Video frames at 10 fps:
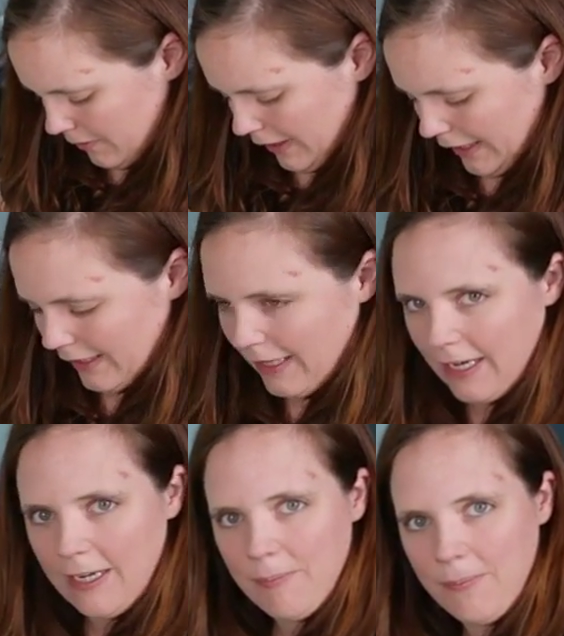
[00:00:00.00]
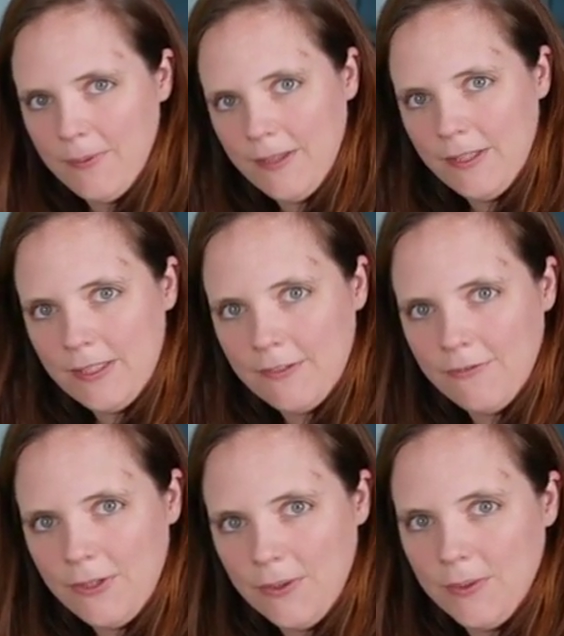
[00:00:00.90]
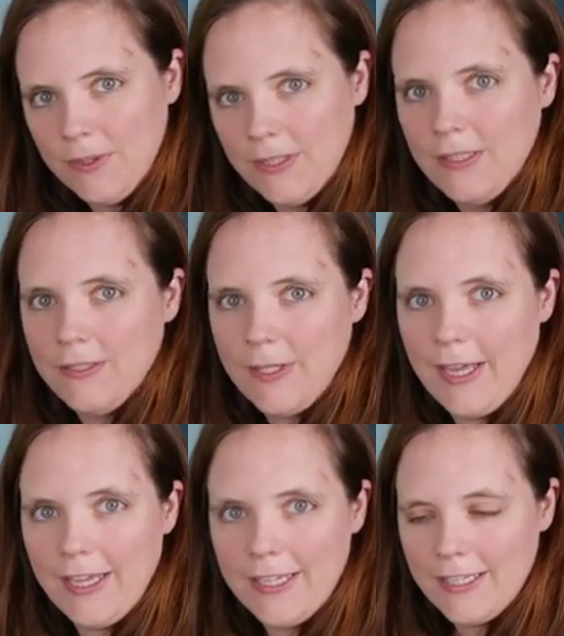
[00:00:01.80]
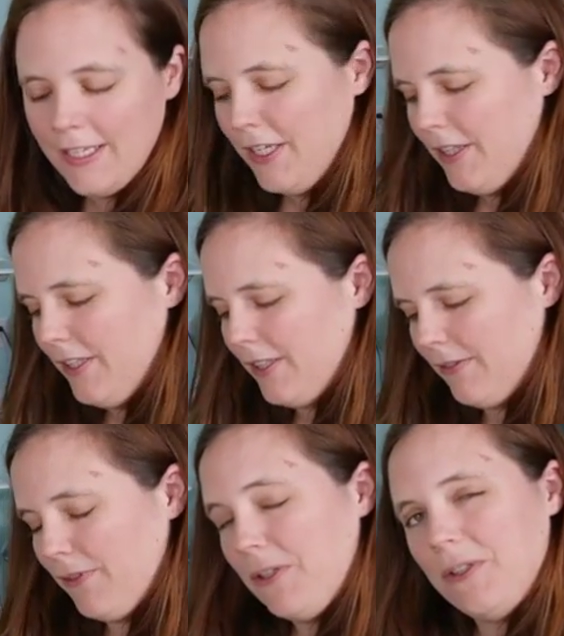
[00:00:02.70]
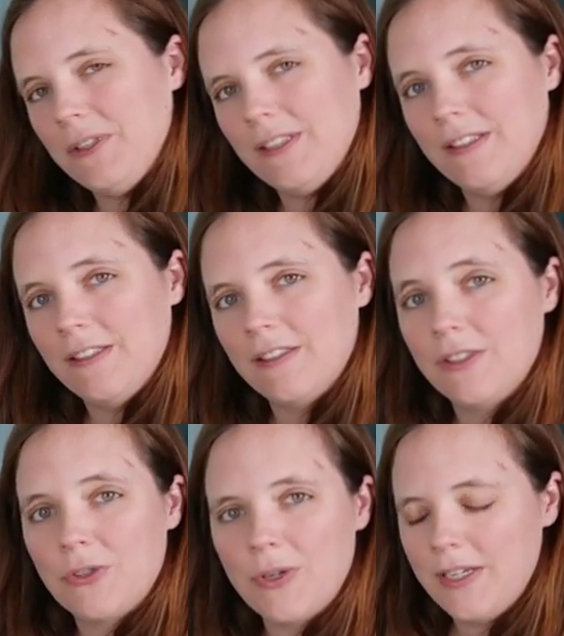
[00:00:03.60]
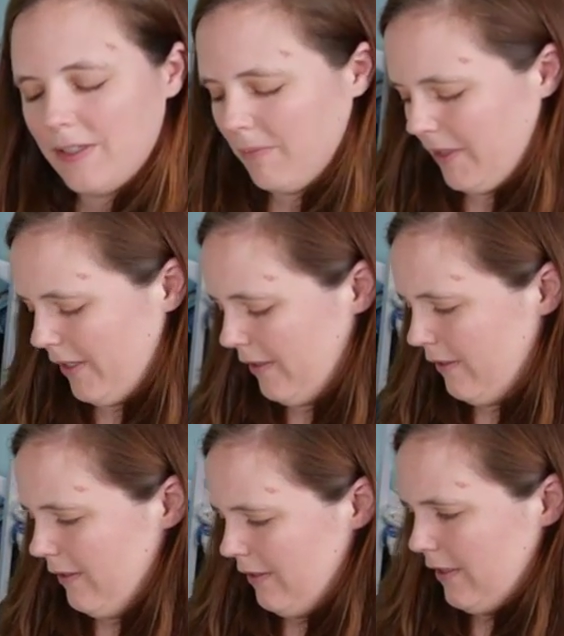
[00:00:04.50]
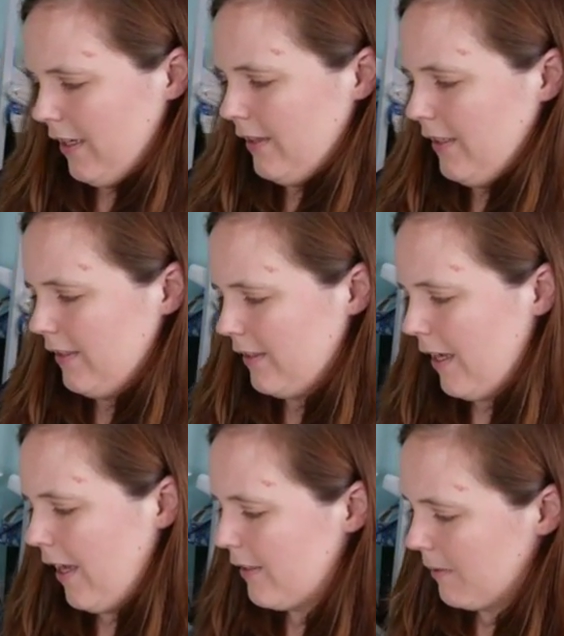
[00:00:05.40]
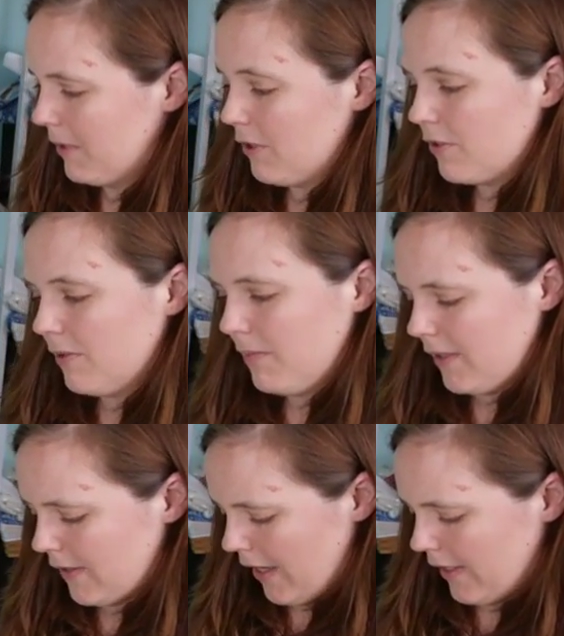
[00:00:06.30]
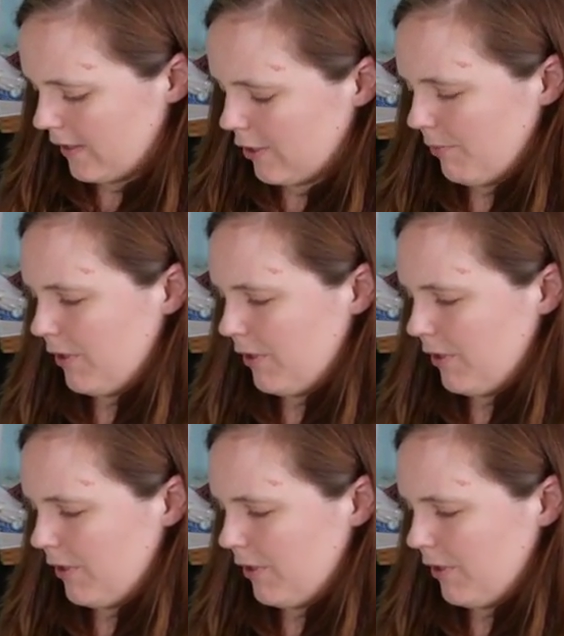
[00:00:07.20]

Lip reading: I line up with this fold, okay? This fold is the straight to me, not these sides. I'm gonna trim these sides to be